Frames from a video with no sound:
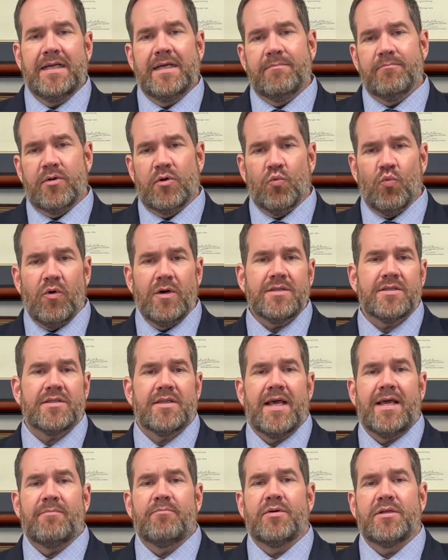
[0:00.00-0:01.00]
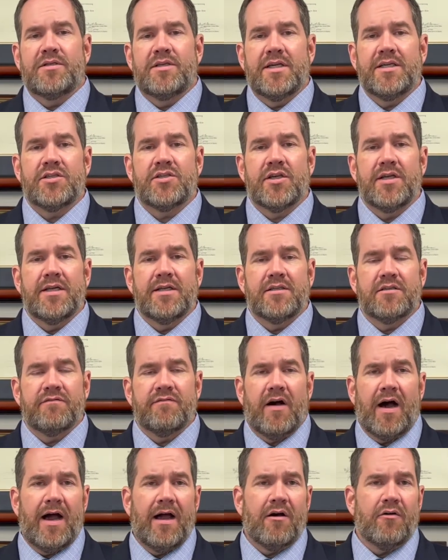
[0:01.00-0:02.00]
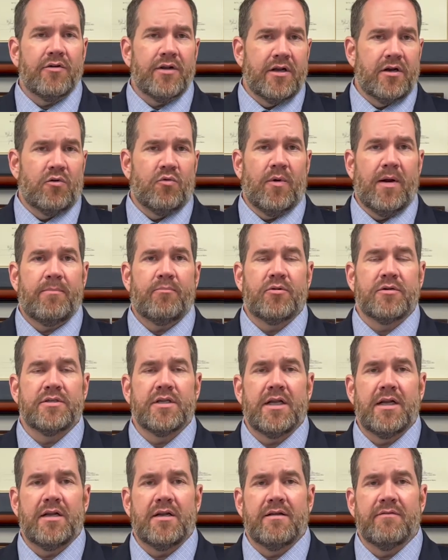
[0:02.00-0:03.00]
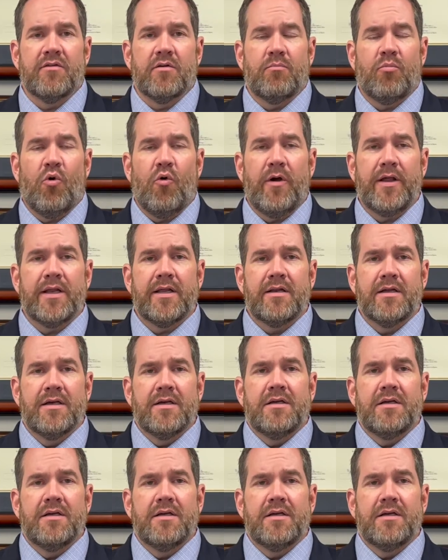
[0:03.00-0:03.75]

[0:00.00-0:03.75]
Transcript: But once that petition is filed and a representative appointed,